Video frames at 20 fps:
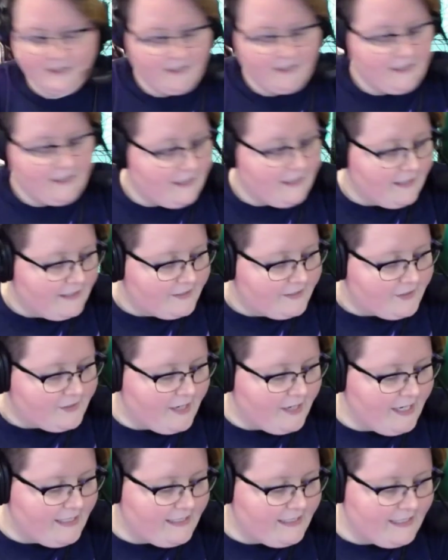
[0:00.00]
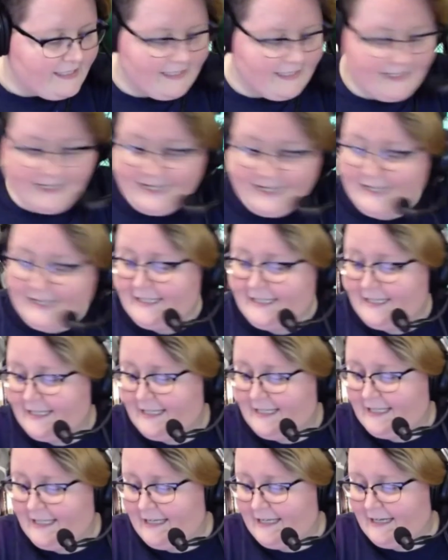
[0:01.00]
So he did
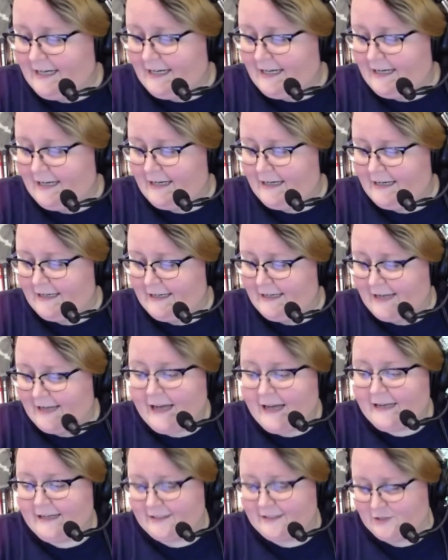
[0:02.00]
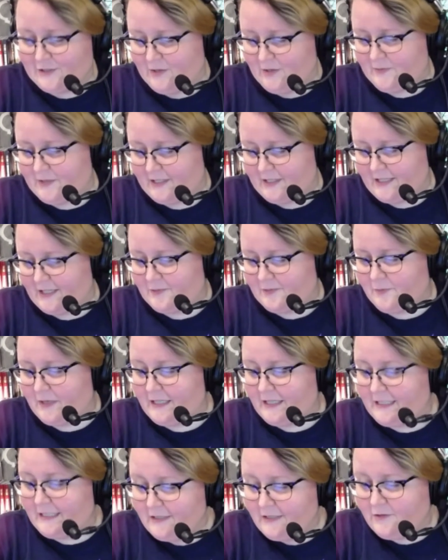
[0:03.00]
not an extreme success, but he
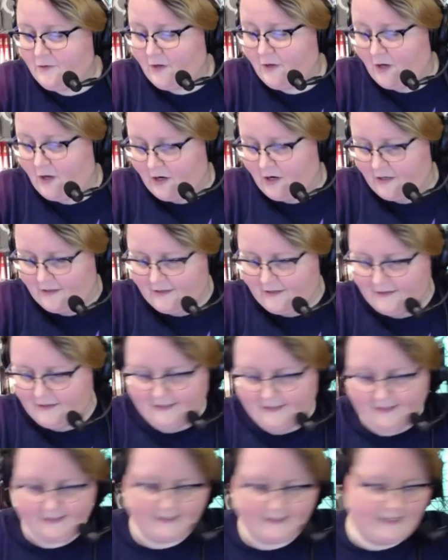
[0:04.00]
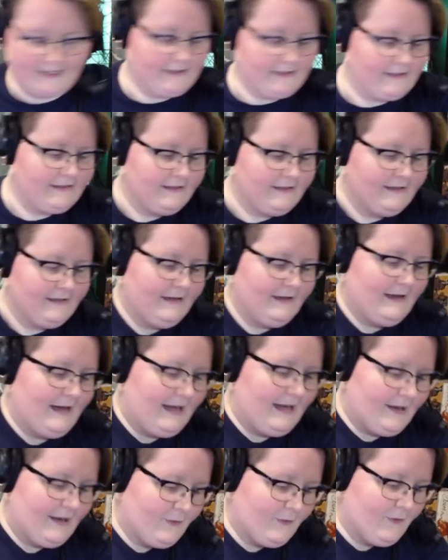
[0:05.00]
did do a hard success. I
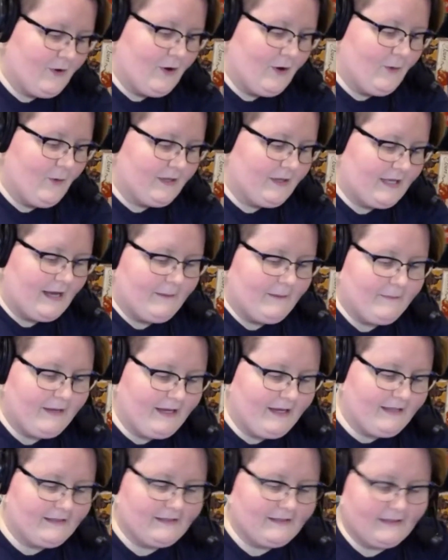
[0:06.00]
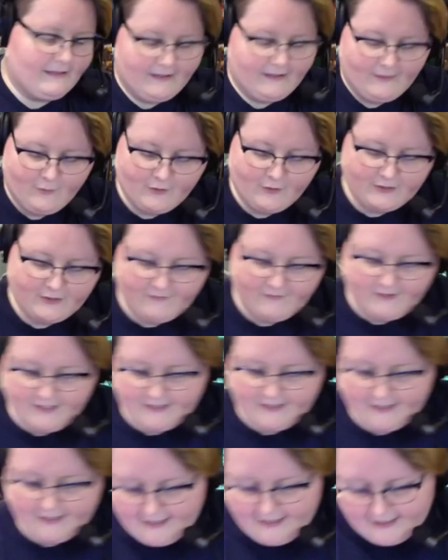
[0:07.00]
don't know what that means in the course of this.
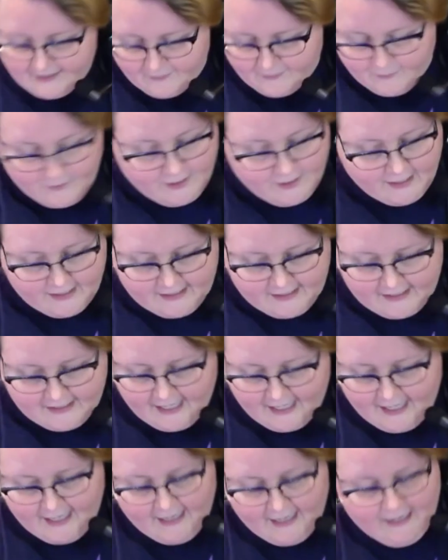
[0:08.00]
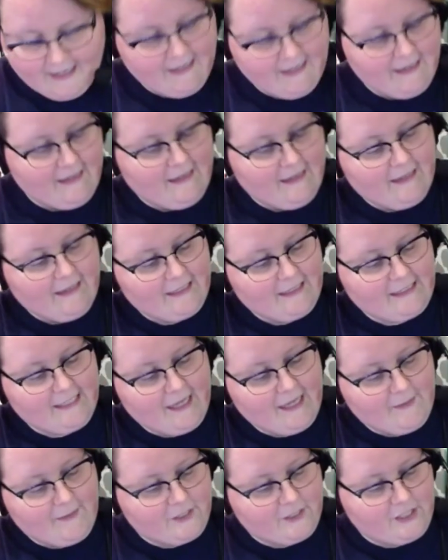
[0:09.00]
It doesn't really say. Let's see how
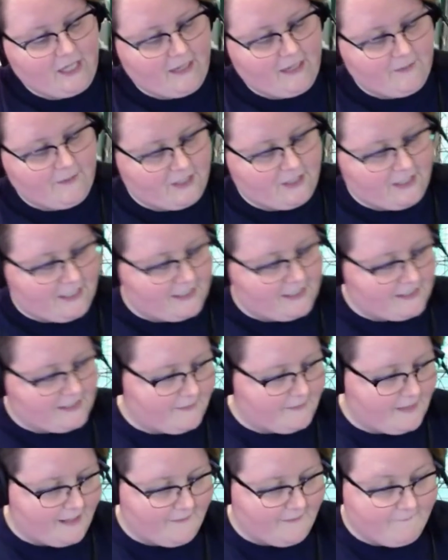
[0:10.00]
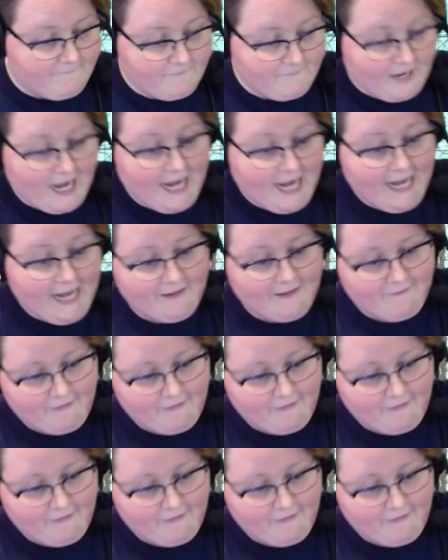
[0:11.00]
much damage he does to me. 5.